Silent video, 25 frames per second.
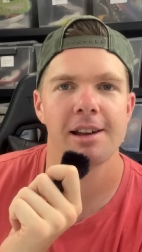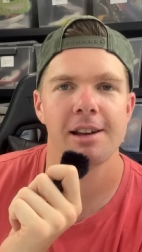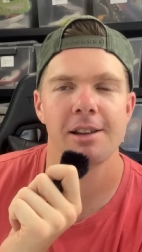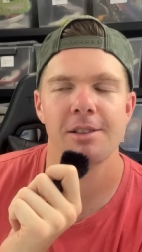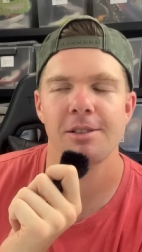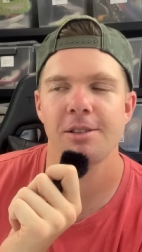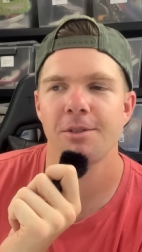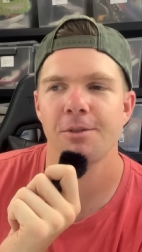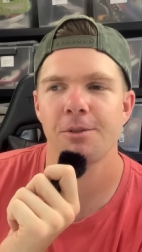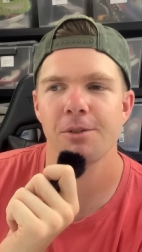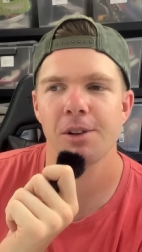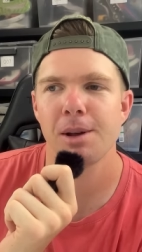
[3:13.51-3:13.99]
Uh,
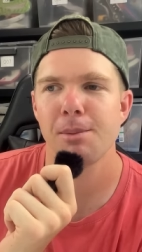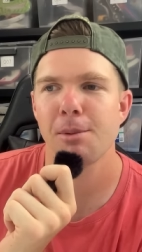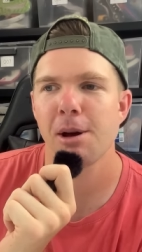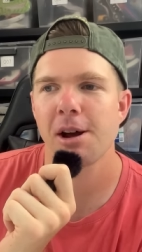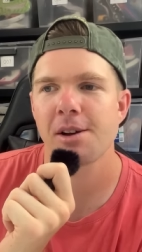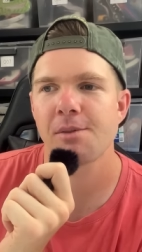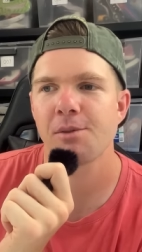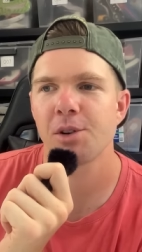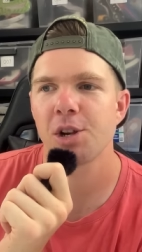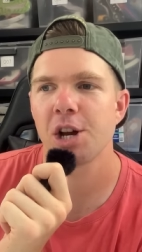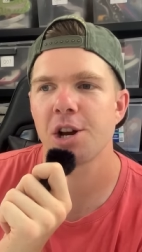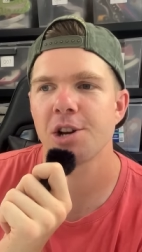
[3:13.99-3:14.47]
the flea
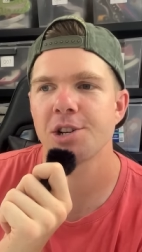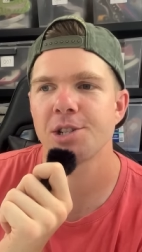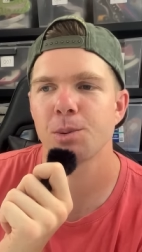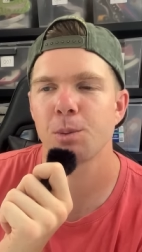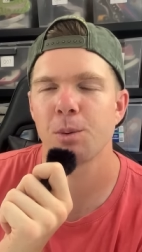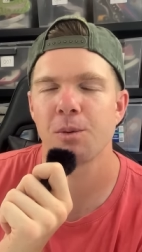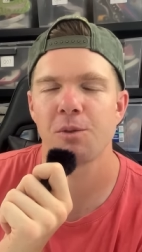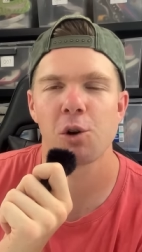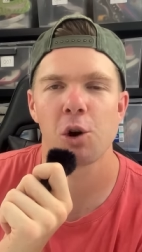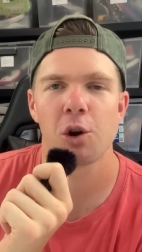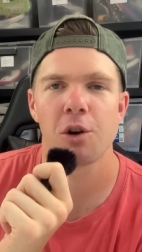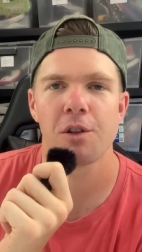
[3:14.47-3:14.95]
market videos that
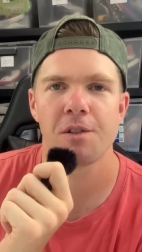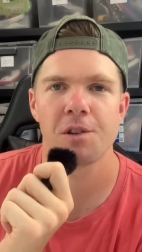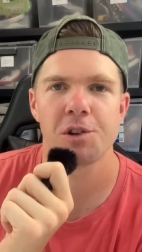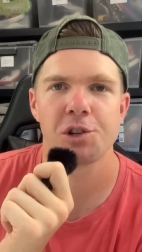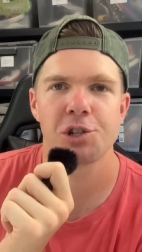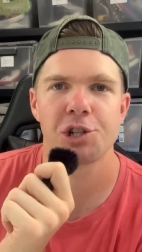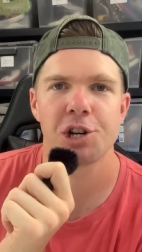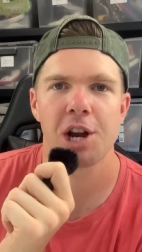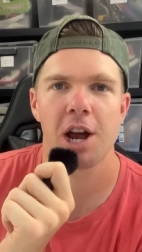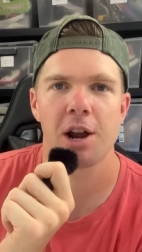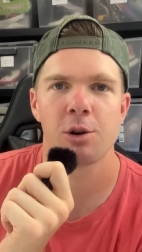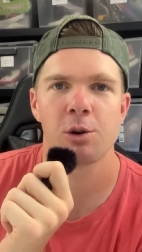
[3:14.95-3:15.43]
we've got on
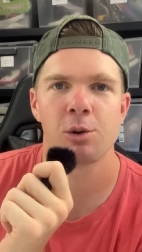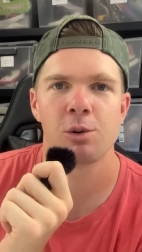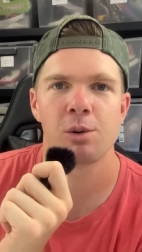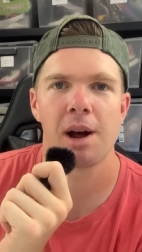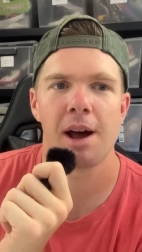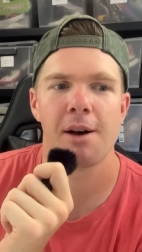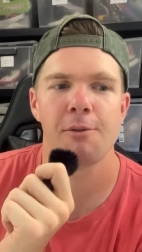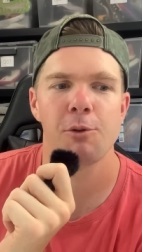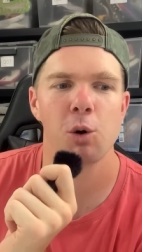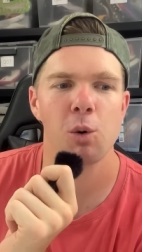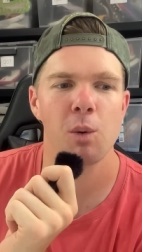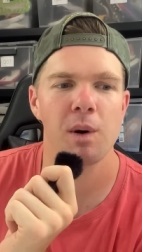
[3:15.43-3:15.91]
this channel
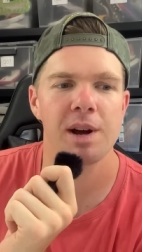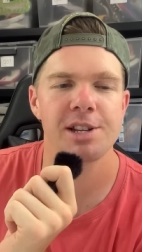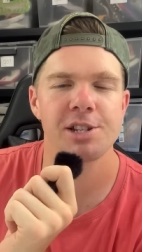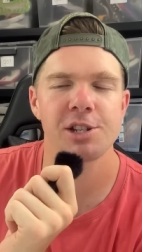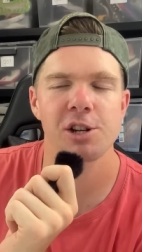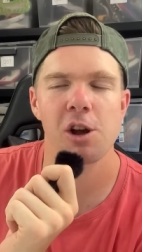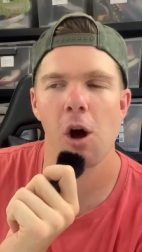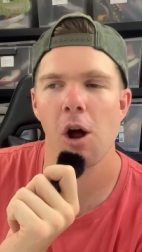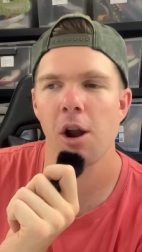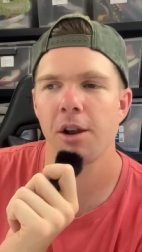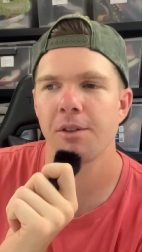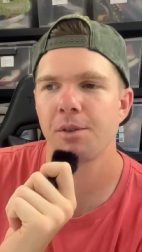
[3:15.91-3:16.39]
have always
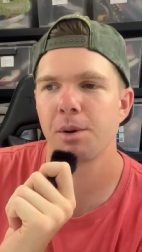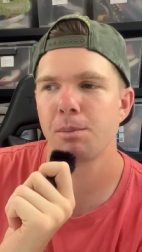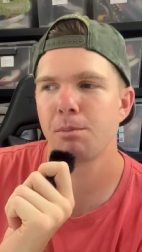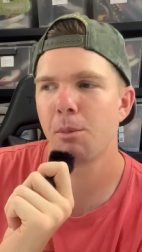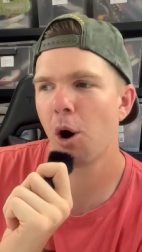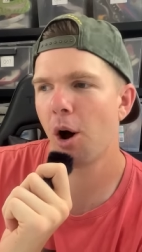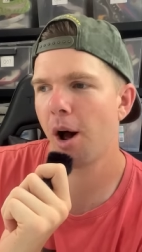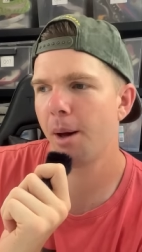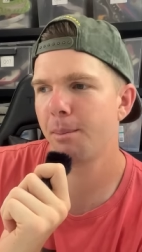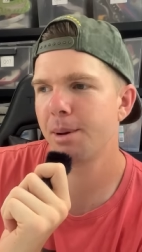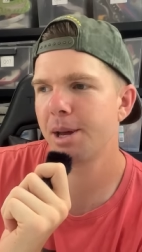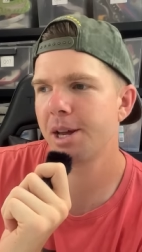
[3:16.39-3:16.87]
kind of, in
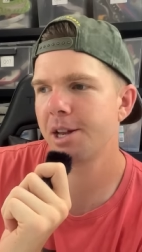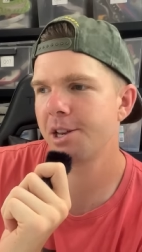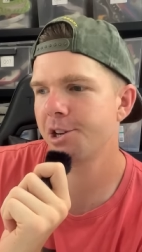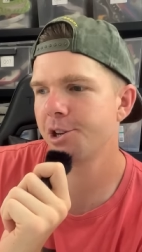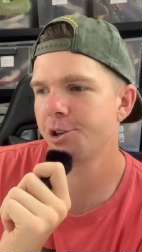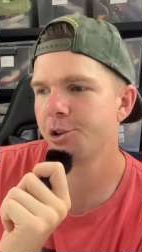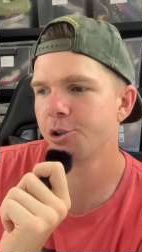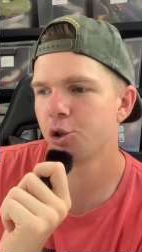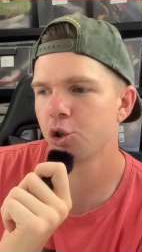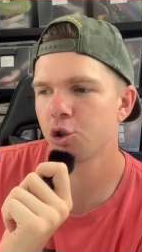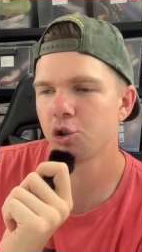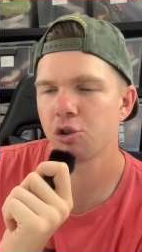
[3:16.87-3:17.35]
my
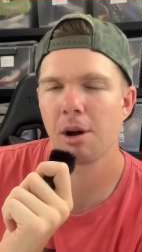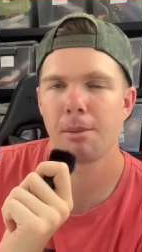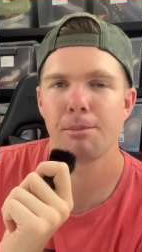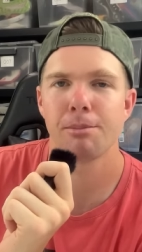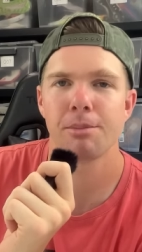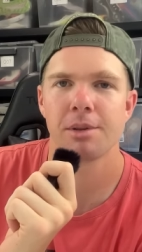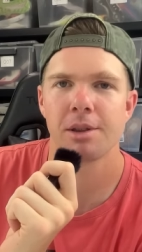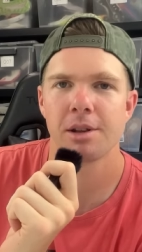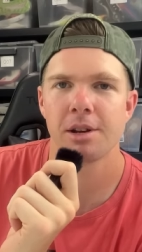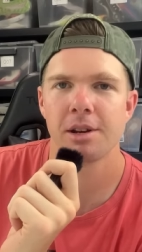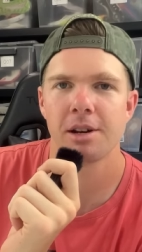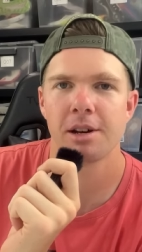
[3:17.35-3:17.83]
opinion,
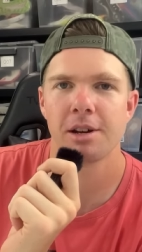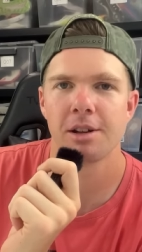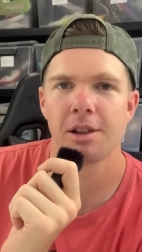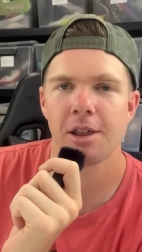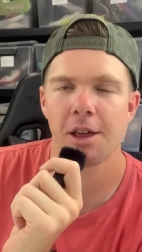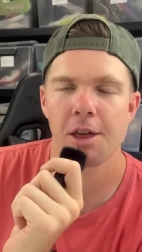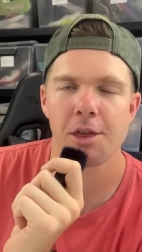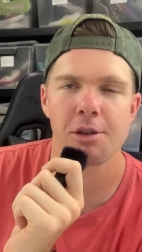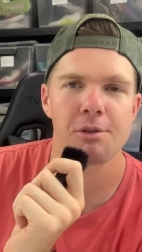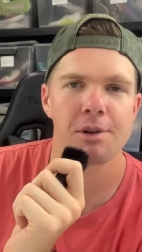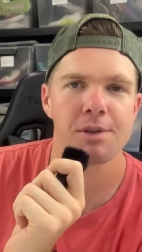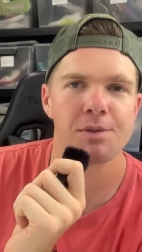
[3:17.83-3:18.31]
trumped the,
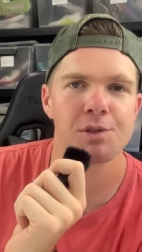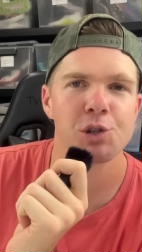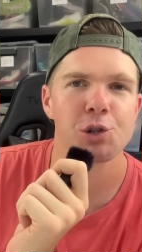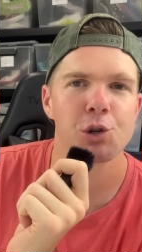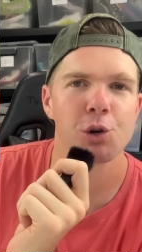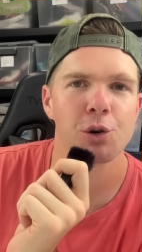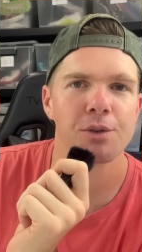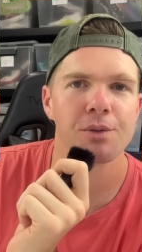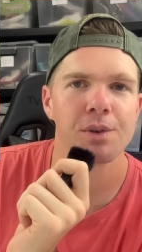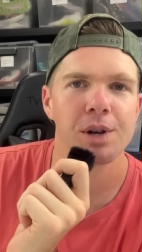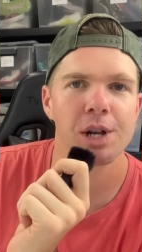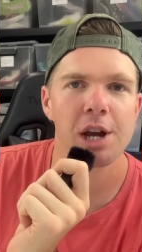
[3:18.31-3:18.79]
the thrift
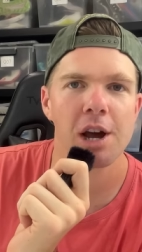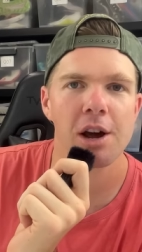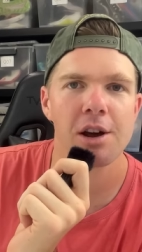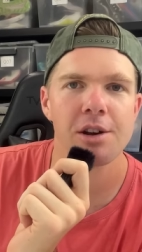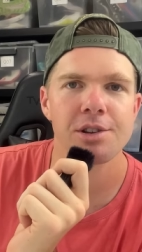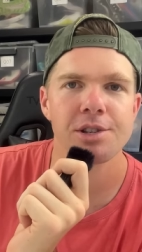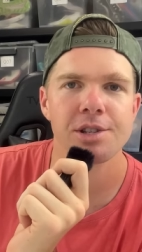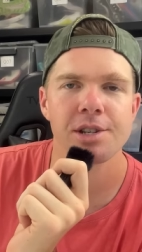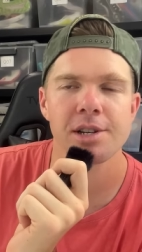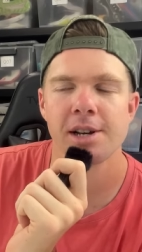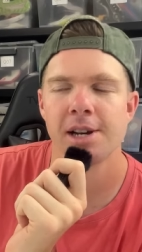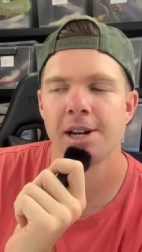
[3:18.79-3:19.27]
store
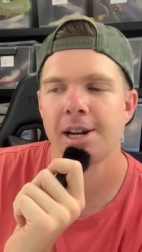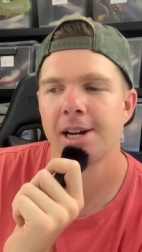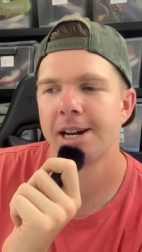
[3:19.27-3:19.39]
videos.